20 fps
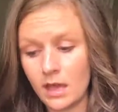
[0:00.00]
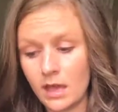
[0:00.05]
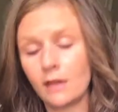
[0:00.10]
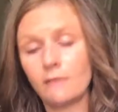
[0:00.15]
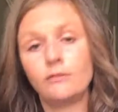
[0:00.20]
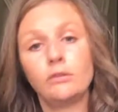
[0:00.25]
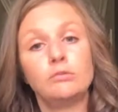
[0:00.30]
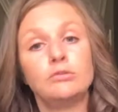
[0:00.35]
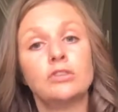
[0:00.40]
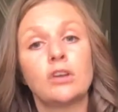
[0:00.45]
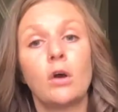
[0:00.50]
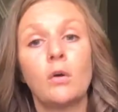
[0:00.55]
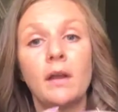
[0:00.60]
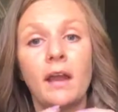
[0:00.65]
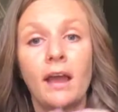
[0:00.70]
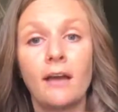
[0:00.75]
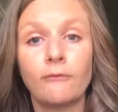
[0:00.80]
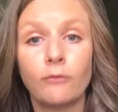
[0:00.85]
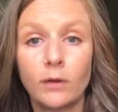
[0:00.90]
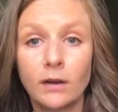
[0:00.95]
If you don't
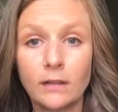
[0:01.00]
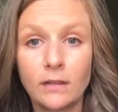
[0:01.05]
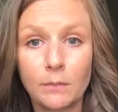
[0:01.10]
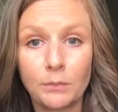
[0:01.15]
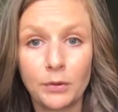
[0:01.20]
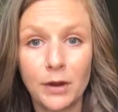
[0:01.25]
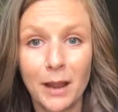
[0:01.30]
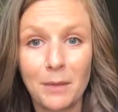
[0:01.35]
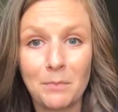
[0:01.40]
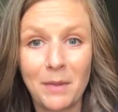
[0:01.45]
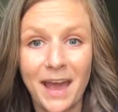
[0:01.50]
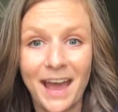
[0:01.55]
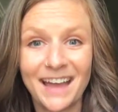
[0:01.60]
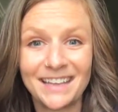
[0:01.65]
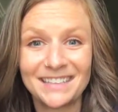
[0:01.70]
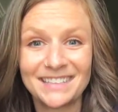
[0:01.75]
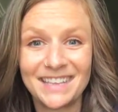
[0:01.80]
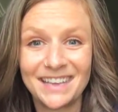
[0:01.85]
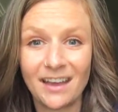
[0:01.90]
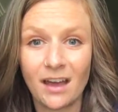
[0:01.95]
have one of the prep
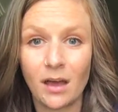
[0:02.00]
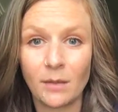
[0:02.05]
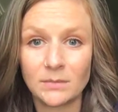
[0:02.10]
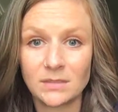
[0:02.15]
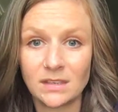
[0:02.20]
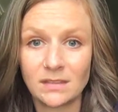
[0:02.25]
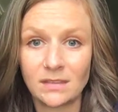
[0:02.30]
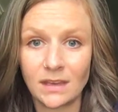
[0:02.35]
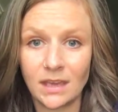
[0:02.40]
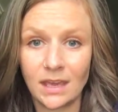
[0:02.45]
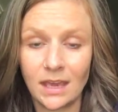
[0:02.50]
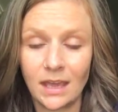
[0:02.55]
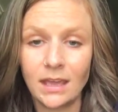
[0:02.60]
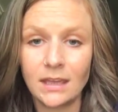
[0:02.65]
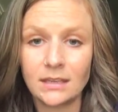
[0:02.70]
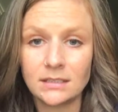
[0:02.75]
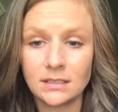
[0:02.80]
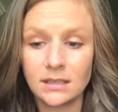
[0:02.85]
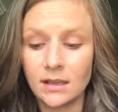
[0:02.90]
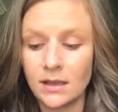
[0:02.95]
pads that comes in the
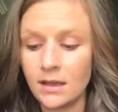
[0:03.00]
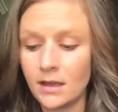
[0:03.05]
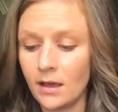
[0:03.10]
kit,